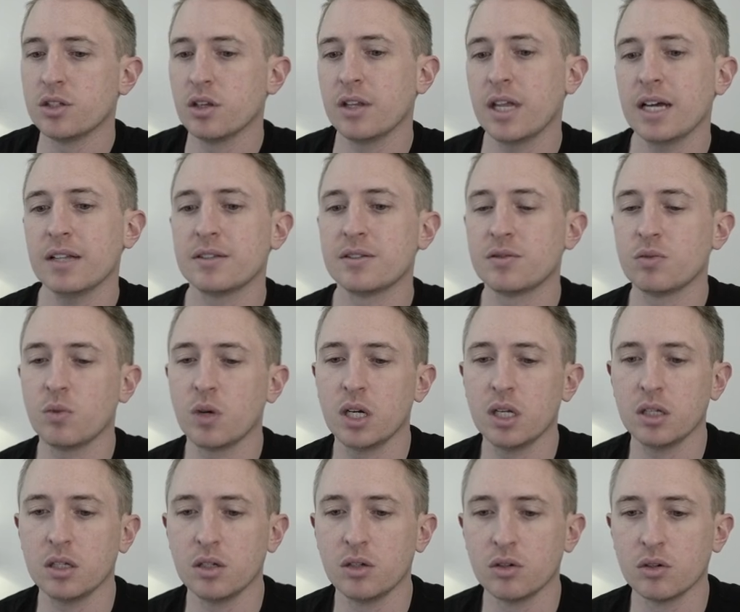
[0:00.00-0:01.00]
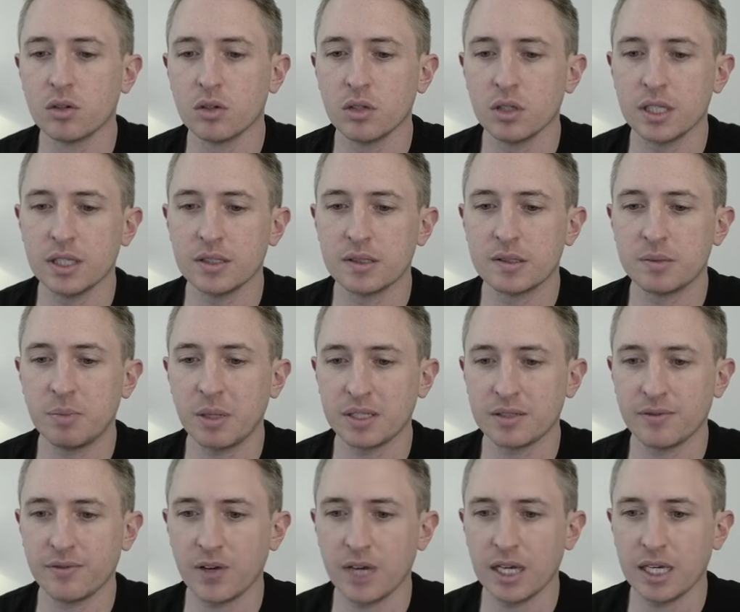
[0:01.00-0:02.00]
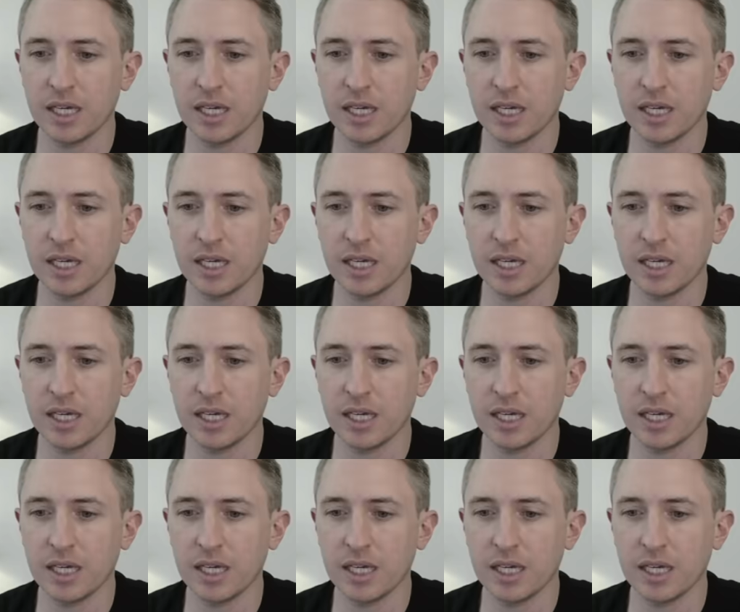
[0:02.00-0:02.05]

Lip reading: that's what Google is specifying